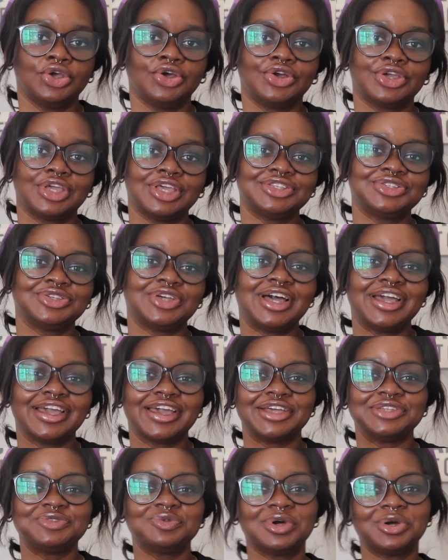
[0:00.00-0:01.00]
Okay, so hi
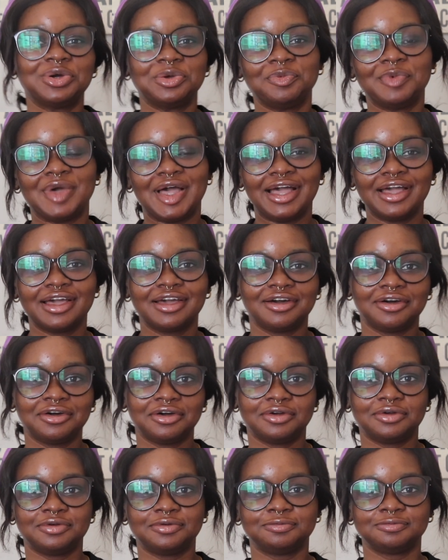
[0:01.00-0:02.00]
guys, welcome back.
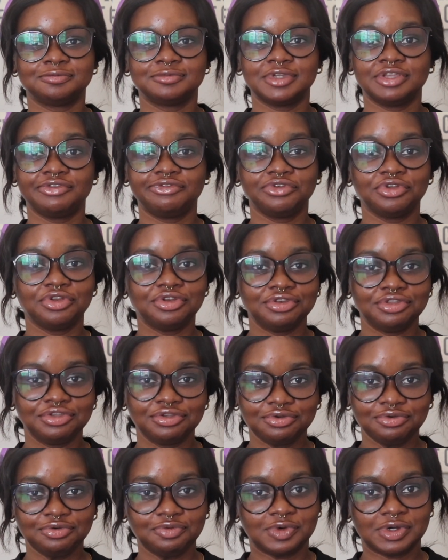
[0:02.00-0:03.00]
If you're
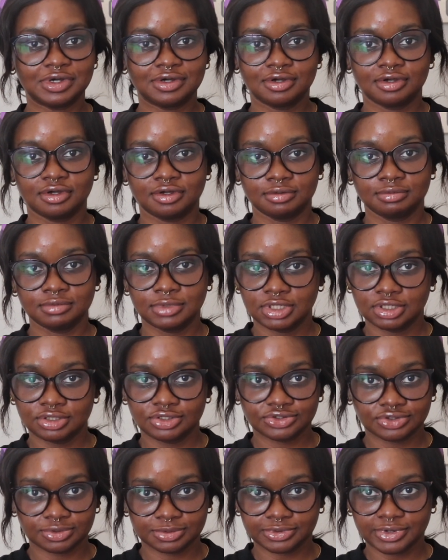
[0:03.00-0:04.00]
new, welcome. Hit the
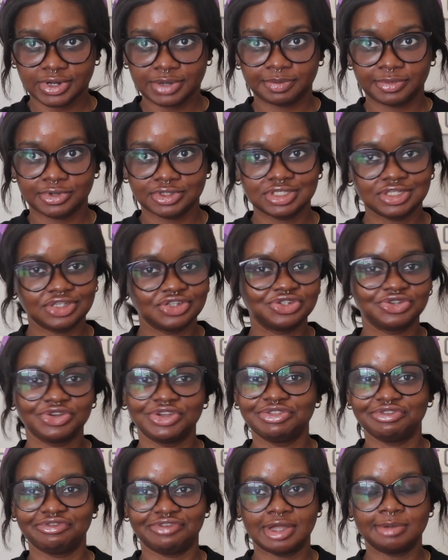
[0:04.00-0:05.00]
subscribe button,
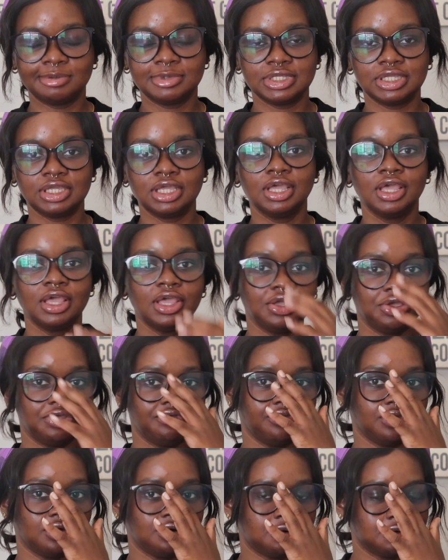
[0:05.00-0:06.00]
join the family.
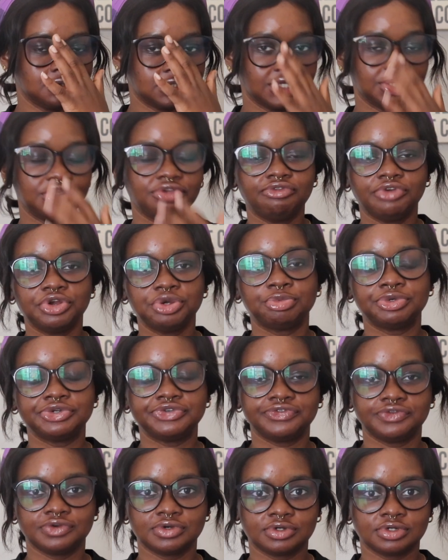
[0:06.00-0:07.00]
If you're old, thank you very much
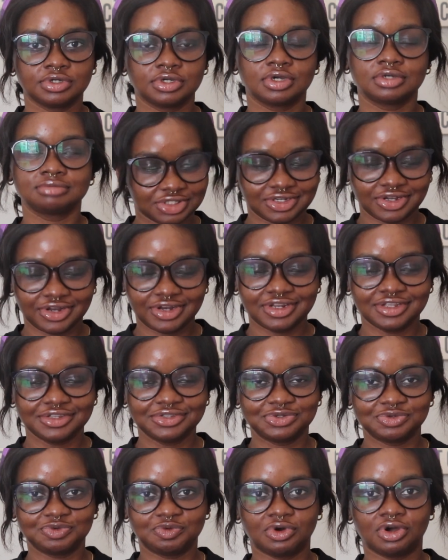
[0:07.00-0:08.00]
for turning
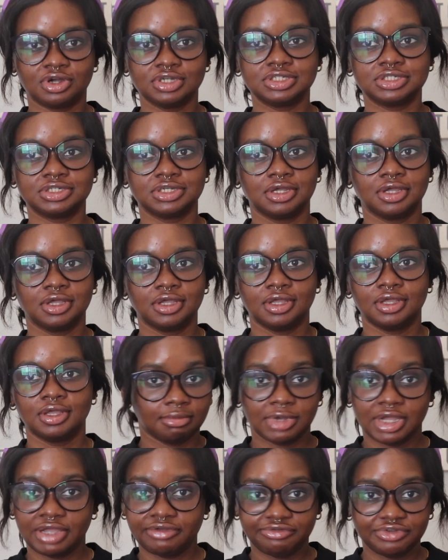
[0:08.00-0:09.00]
to watch
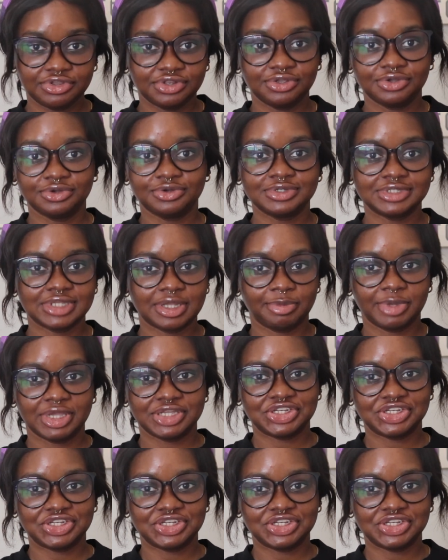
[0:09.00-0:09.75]
my videos and my